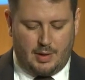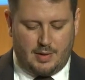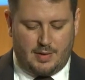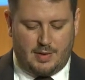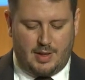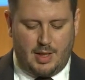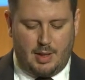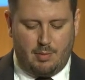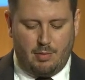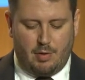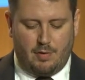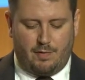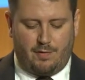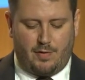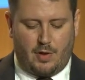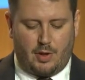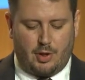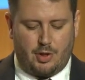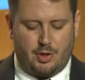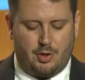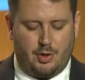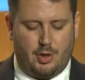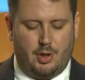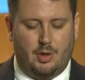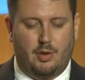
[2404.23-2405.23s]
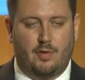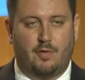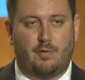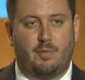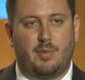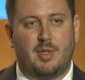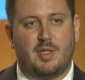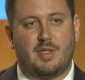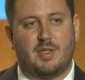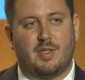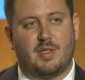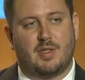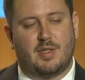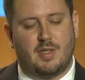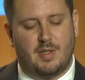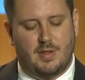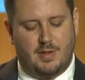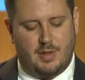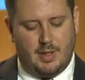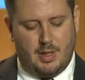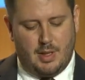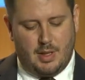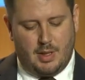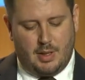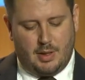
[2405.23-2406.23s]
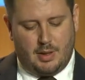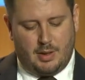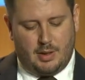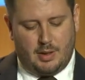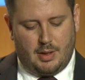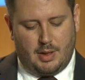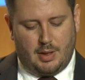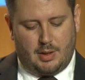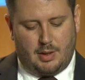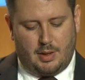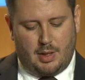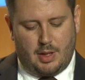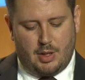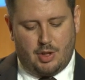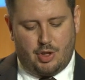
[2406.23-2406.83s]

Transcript: the stable functioning of businesses that